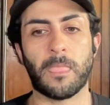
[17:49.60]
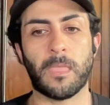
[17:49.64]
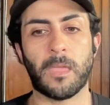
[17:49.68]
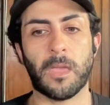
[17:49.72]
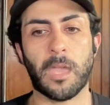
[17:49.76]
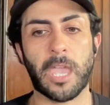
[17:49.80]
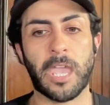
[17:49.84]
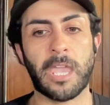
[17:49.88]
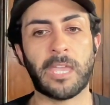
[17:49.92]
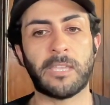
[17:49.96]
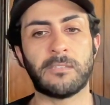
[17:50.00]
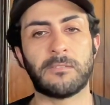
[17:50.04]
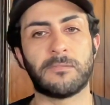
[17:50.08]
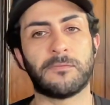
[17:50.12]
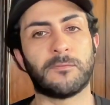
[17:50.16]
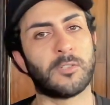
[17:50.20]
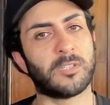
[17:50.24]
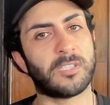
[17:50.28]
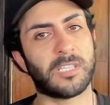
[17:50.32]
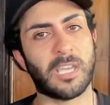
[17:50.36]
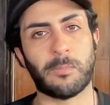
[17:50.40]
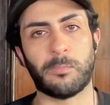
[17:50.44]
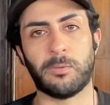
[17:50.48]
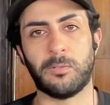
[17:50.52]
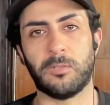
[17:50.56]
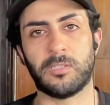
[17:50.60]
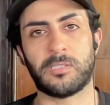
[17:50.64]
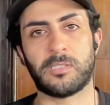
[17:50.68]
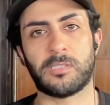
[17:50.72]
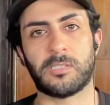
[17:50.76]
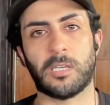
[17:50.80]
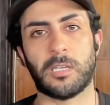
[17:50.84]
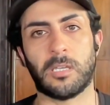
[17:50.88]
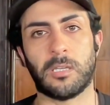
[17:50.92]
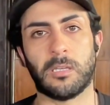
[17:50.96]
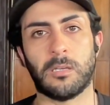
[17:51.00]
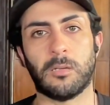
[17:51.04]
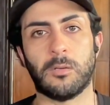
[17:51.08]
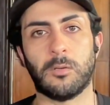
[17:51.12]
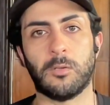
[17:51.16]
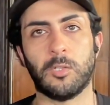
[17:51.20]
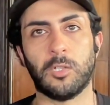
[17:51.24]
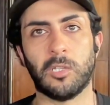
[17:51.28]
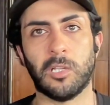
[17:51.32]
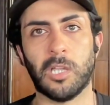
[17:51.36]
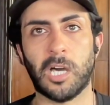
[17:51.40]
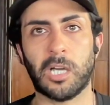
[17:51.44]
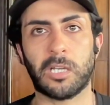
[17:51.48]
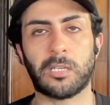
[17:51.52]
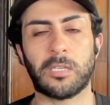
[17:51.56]
And for example, let's say
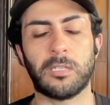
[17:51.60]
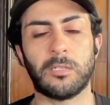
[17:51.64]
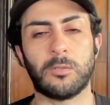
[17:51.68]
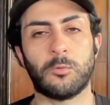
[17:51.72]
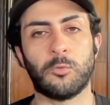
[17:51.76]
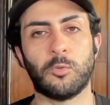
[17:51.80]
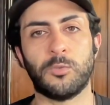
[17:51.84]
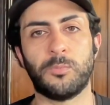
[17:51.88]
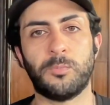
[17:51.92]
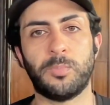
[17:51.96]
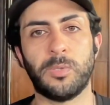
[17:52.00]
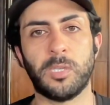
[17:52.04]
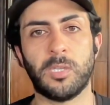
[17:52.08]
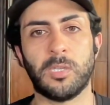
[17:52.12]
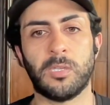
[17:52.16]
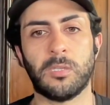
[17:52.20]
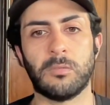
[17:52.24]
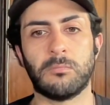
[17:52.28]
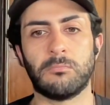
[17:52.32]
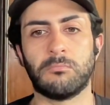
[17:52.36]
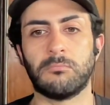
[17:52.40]
locking would be